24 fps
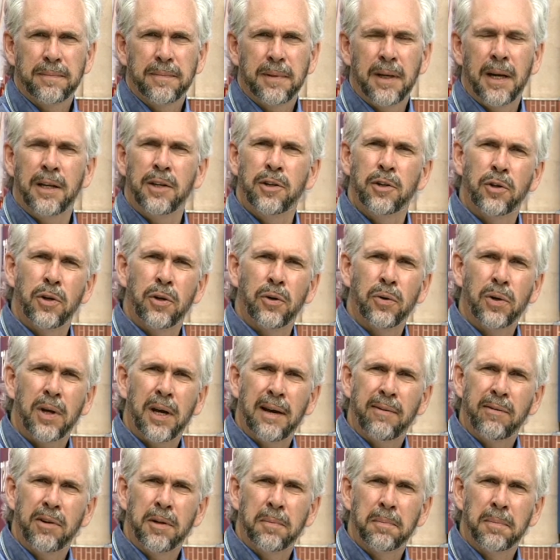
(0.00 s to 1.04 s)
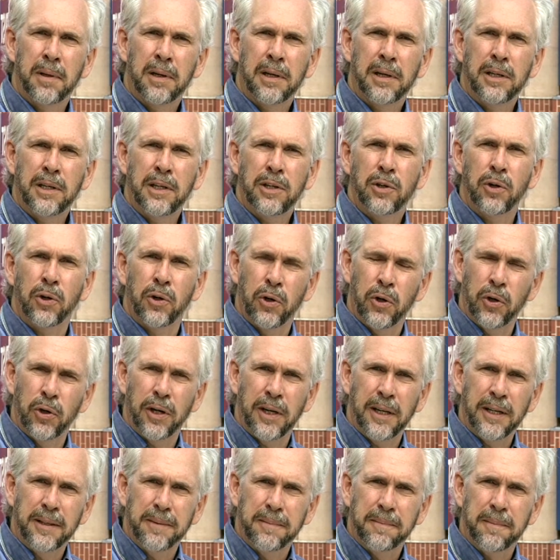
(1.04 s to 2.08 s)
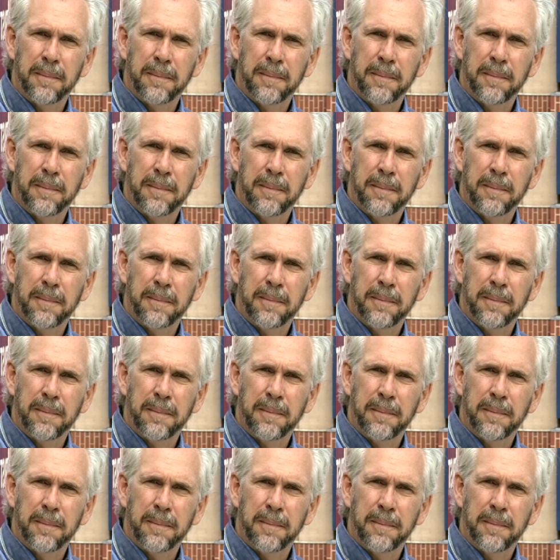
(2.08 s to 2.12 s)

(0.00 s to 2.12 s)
and you don't have an ability to earn it,